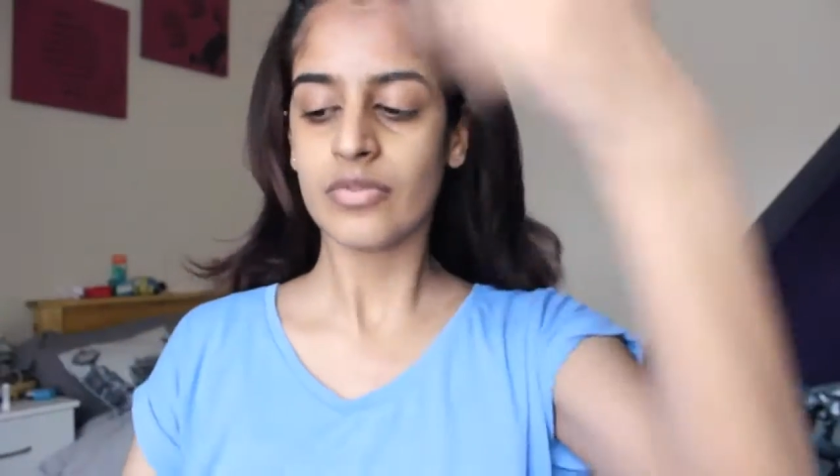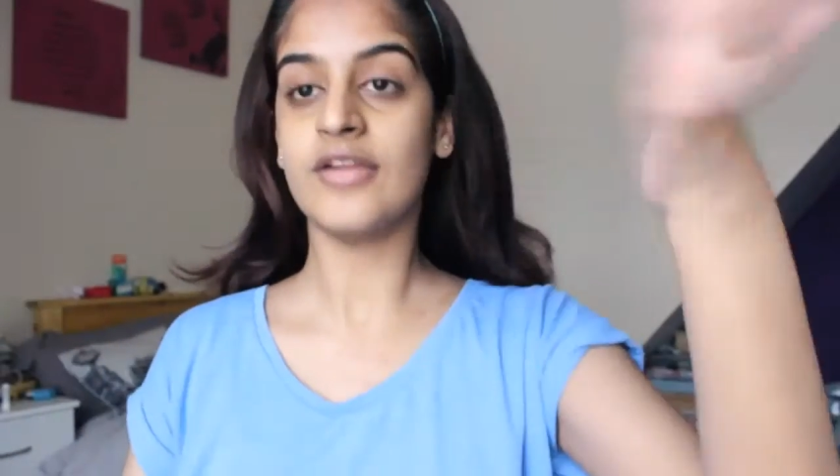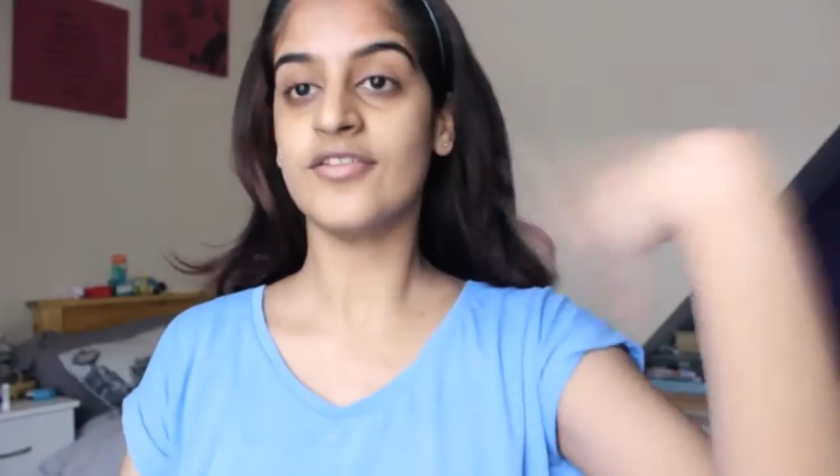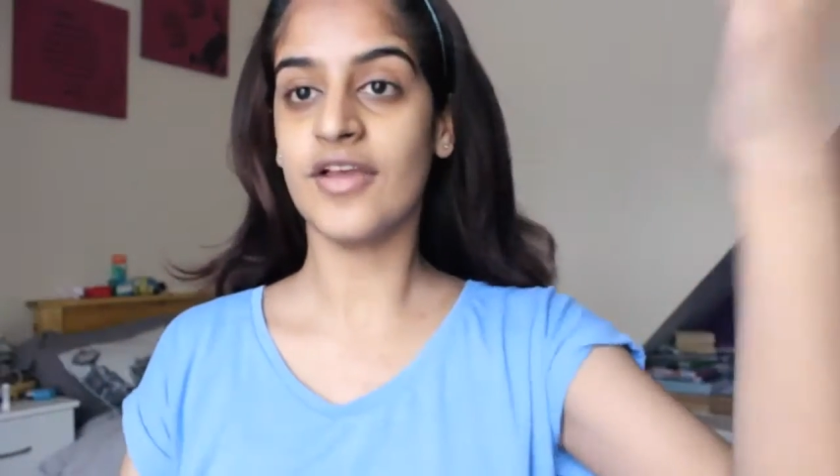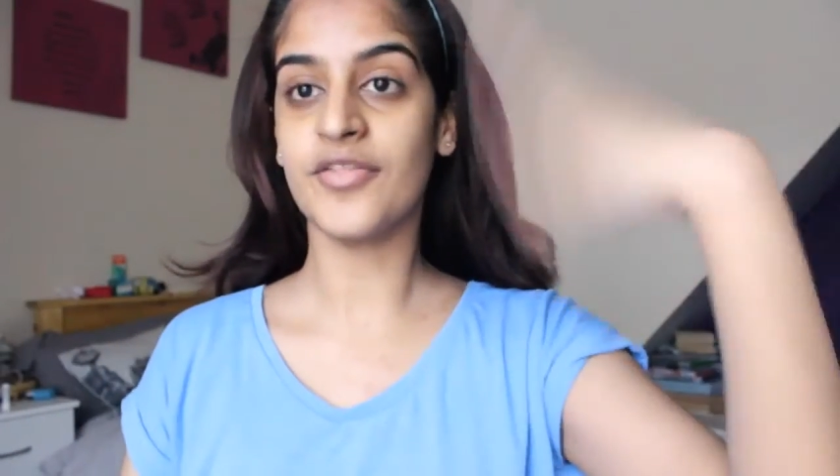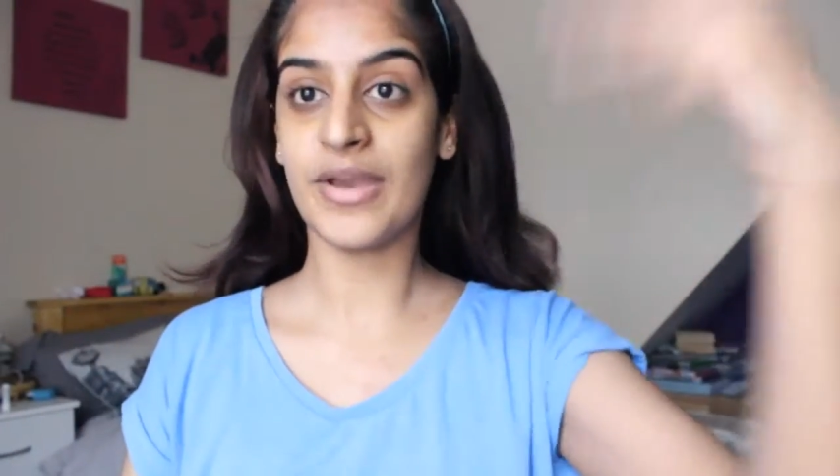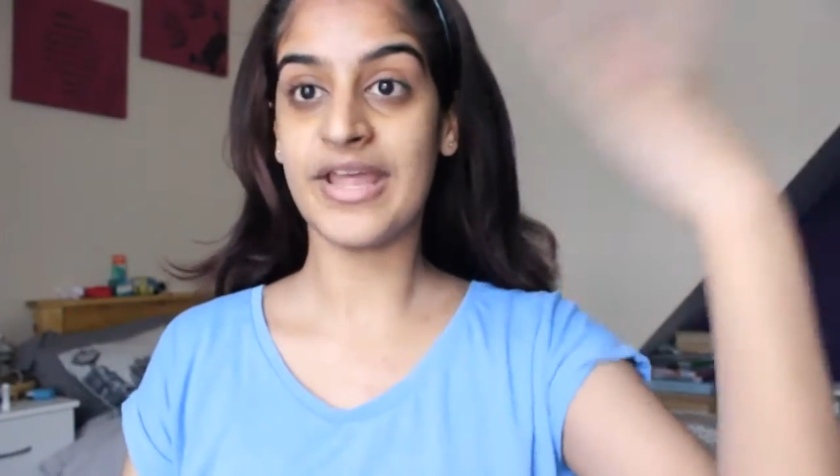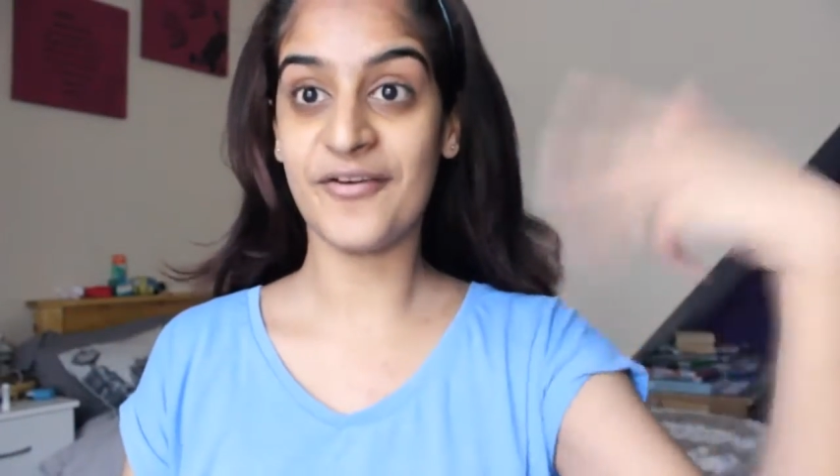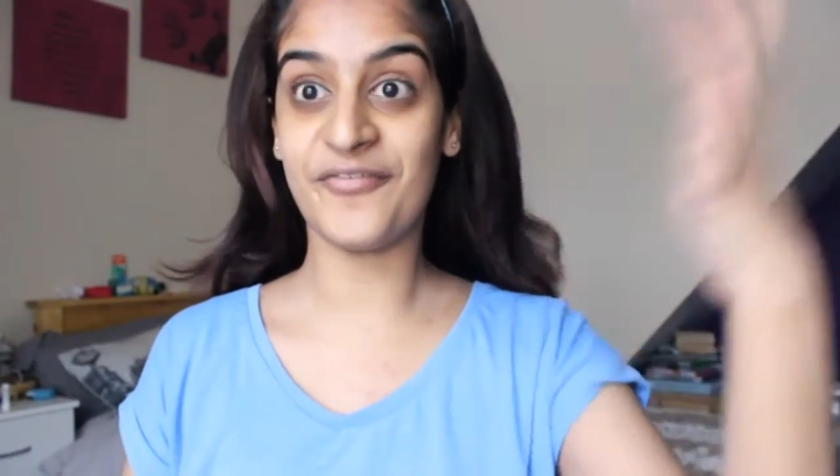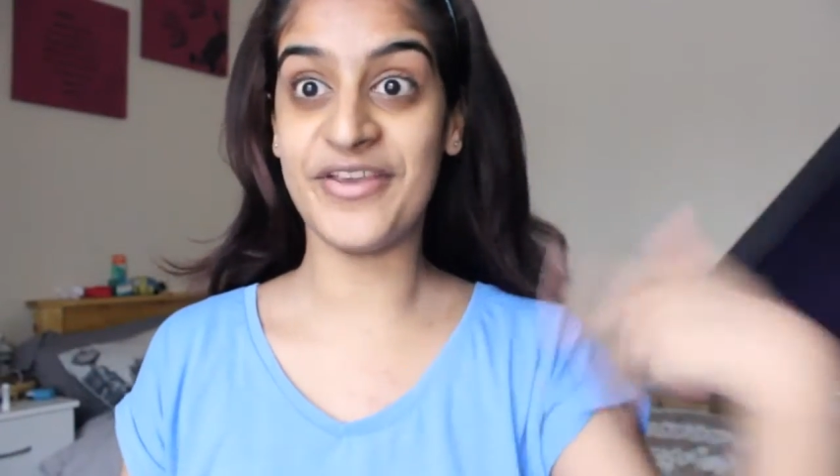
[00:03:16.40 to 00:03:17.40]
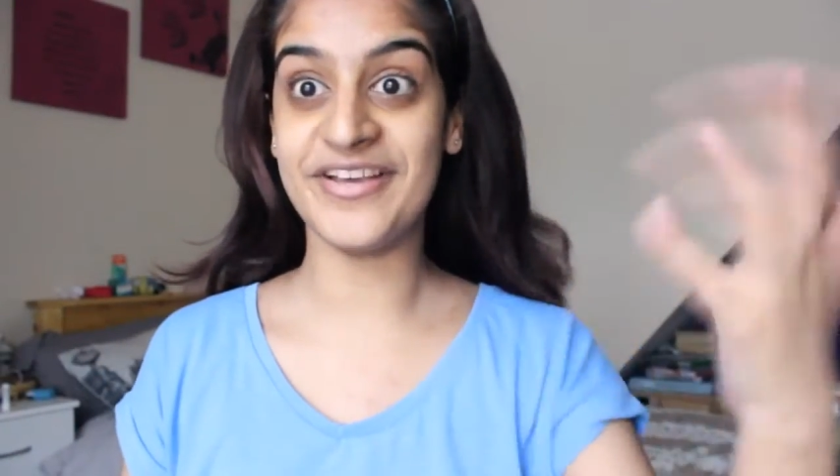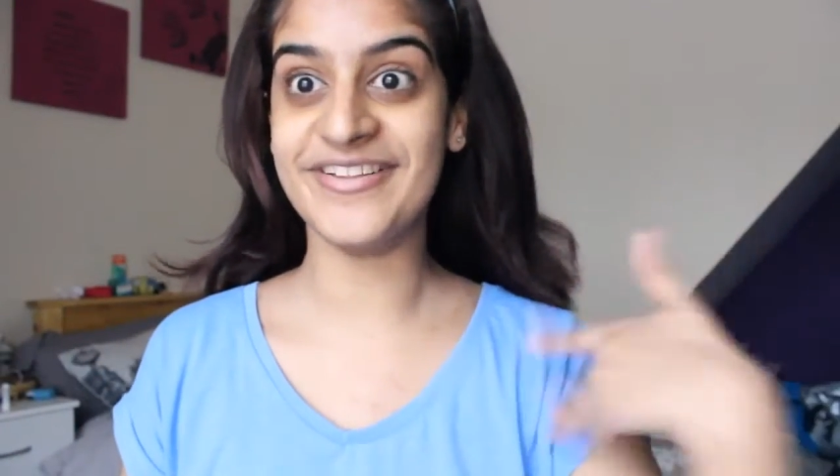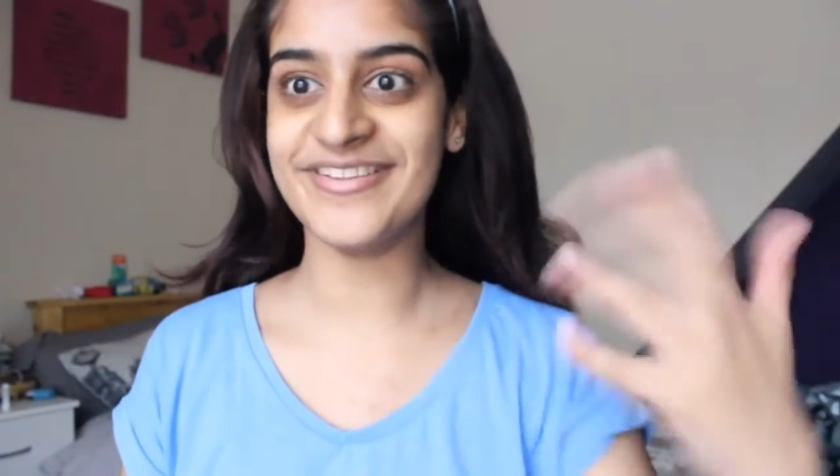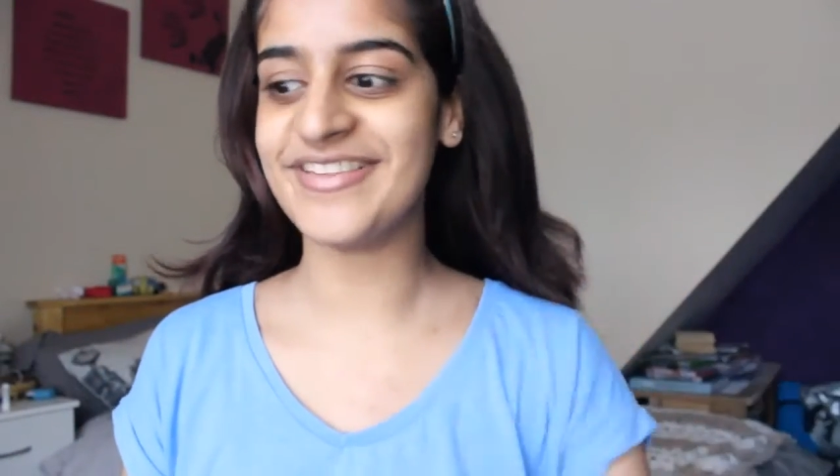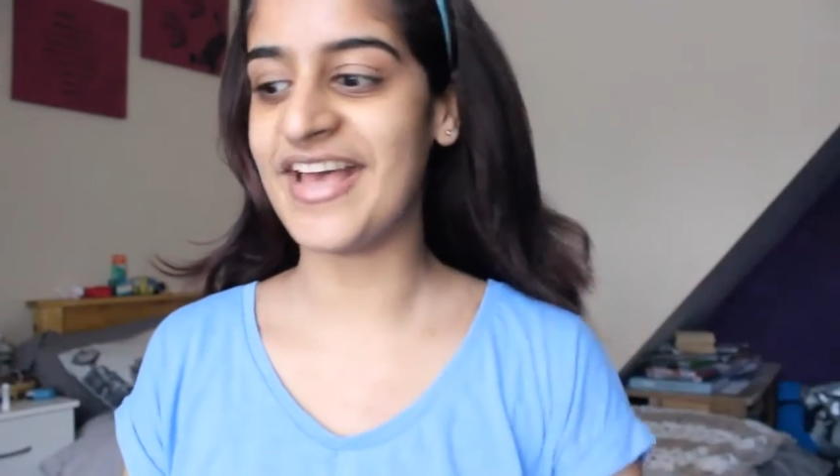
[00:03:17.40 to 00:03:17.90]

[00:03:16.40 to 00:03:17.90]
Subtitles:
I just like the way that feels,